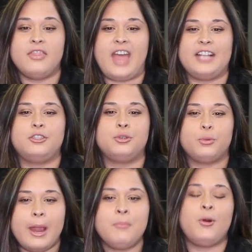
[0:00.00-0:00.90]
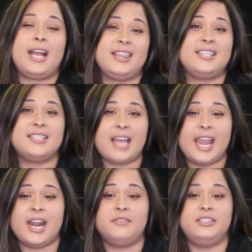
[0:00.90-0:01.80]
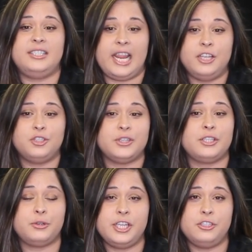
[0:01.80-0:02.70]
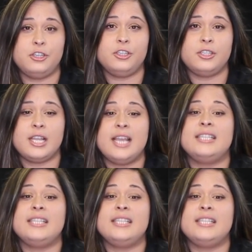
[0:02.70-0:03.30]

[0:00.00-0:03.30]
that tremble at the sight of dangerous creatures,